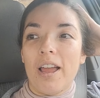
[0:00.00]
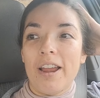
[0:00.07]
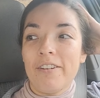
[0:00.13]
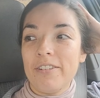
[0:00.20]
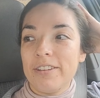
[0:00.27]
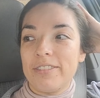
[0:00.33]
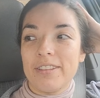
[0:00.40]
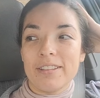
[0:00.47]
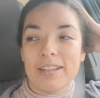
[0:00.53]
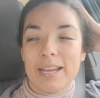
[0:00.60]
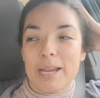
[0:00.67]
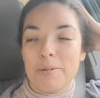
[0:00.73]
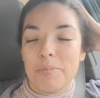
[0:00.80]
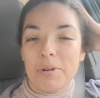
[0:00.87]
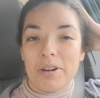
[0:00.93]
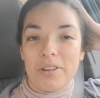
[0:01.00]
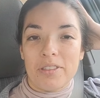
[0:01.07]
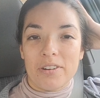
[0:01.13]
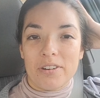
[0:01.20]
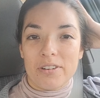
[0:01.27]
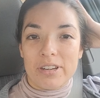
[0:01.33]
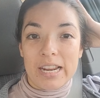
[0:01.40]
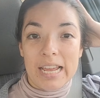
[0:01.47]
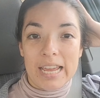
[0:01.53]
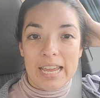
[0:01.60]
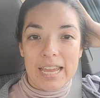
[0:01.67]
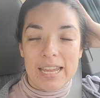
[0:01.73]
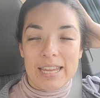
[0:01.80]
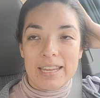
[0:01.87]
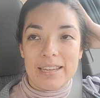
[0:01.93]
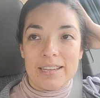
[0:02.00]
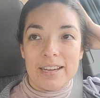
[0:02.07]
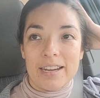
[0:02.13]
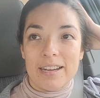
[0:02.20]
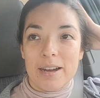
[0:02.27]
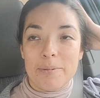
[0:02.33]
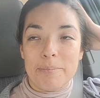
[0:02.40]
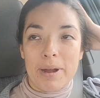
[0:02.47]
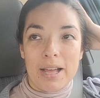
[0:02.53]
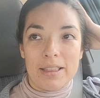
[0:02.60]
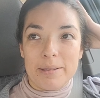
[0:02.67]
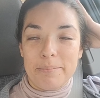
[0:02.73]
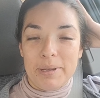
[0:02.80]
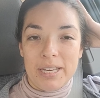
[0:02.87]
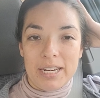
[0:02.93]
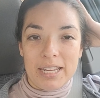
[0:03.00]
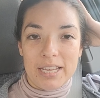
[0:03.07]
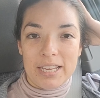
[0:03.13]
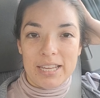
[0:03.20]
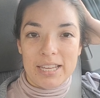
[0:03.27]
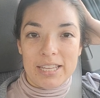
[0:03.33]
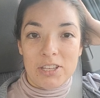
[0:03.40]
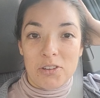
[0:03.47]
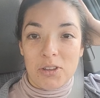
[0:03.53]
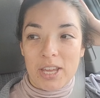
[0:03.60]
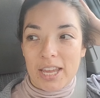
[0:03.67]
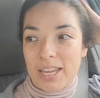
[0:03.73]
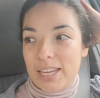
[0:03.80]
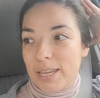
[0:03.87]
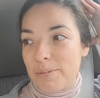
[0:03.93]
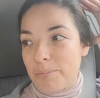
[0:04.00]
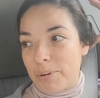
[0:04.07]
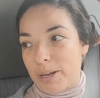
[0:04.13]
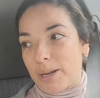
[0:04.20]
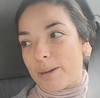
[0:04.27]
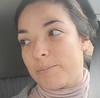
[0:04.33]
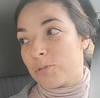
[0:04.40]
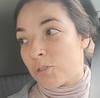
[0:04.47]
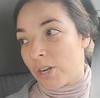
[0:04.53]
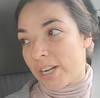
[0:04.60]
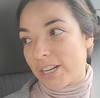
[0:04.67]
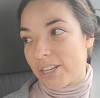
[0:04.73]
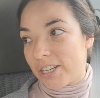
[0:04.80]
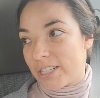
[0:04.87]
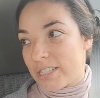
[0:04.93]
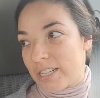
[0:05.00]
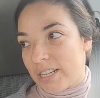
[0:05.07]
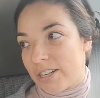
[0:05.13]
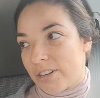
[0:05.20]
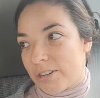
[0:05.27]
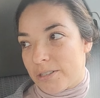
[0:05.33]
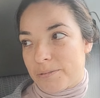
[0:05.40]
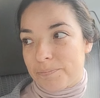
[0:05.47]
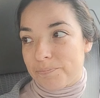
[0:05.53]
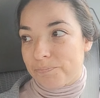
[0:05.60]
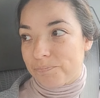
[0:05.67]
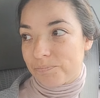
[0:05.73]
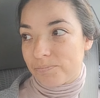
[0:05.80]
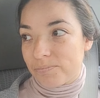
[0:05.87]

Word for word: everything that happened in their day a mile a minute, and you can't keep up, Trying to cook dinner.